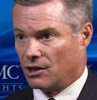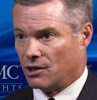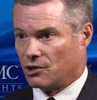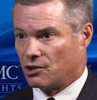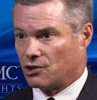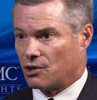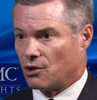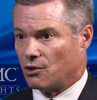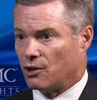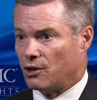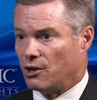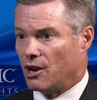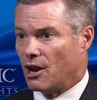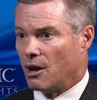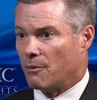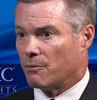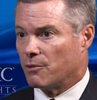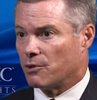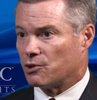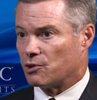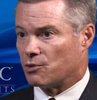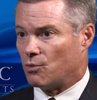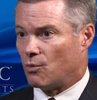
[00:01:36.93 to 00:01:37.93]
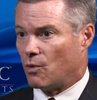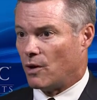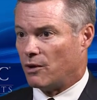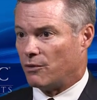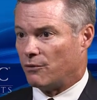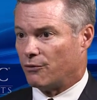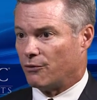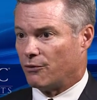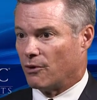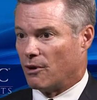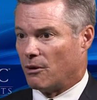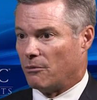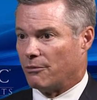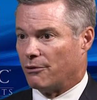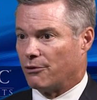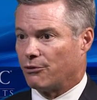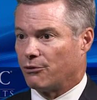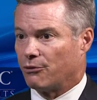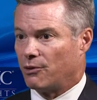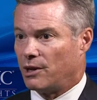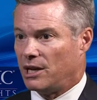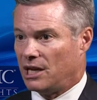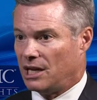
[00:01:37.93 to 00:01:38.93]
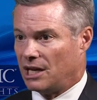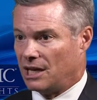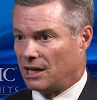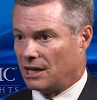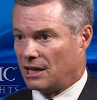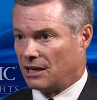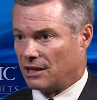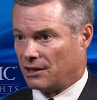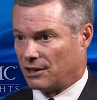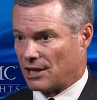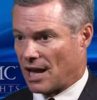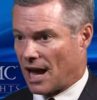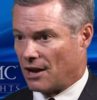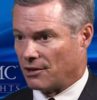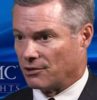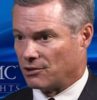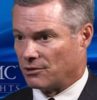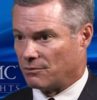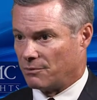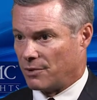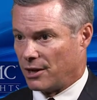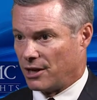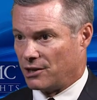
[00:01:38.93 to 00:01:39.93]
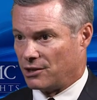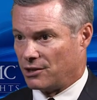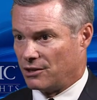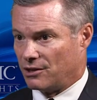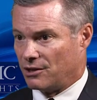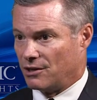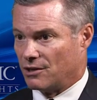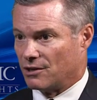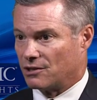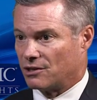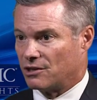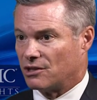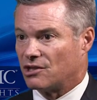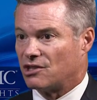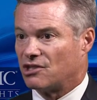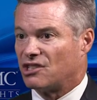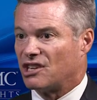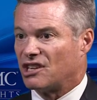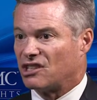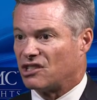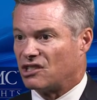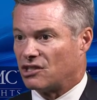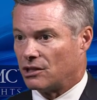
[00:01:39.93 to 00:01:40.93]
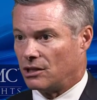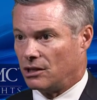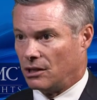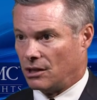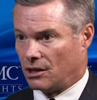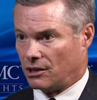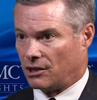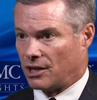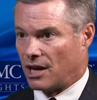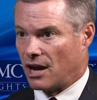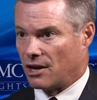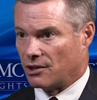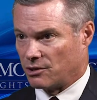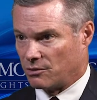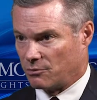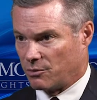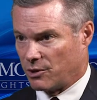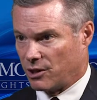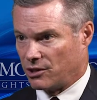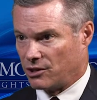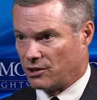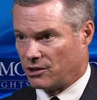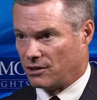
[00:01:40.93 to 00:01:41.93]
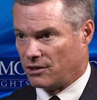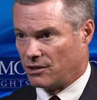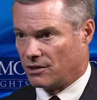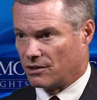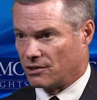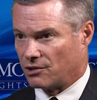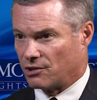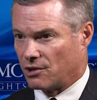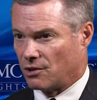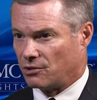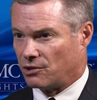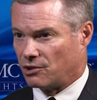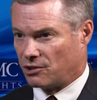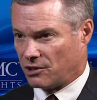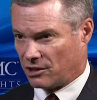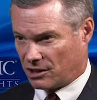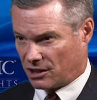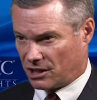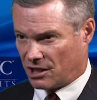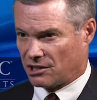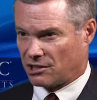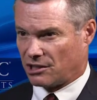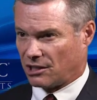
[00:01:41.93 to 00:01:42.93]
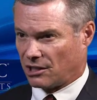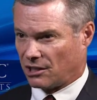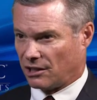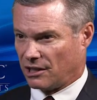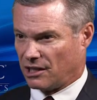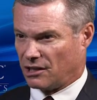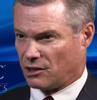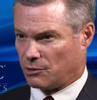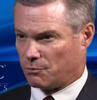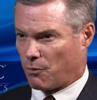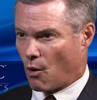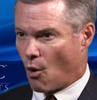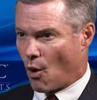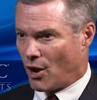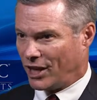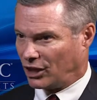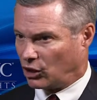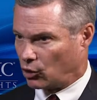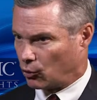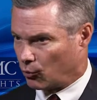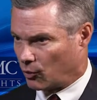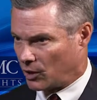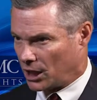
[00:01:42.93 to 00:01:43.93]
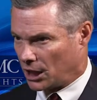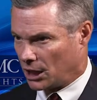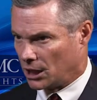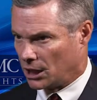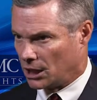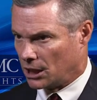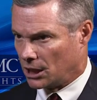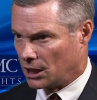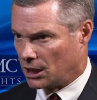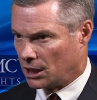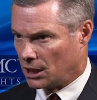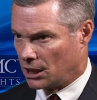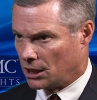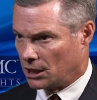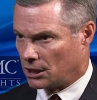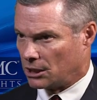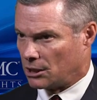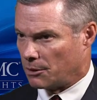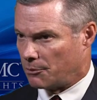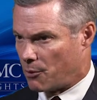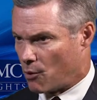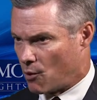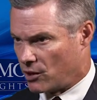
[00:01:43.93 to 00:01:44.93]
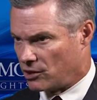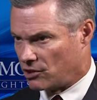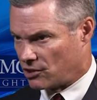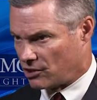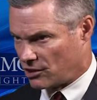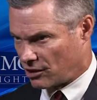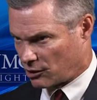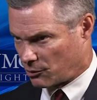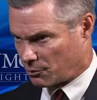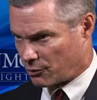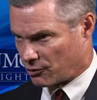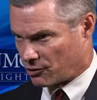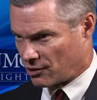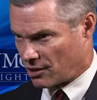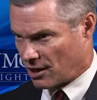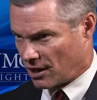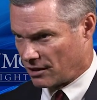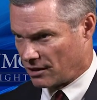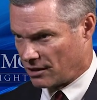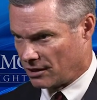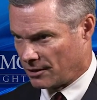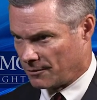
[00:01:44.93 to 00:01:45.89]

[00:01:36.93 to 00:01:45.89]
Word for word: So the numbers went from three in a thousand patient years to six in a thousand patient years. So statistically, it's 0.3 to 0.6%.